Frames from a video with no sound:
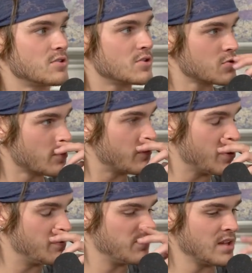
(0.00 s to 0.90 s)
to the short
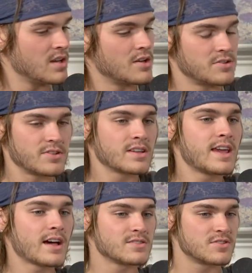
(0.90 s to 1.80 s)
film. So like,
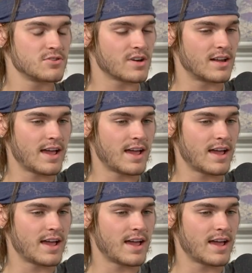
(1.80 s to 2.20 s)
yeah, let's do it.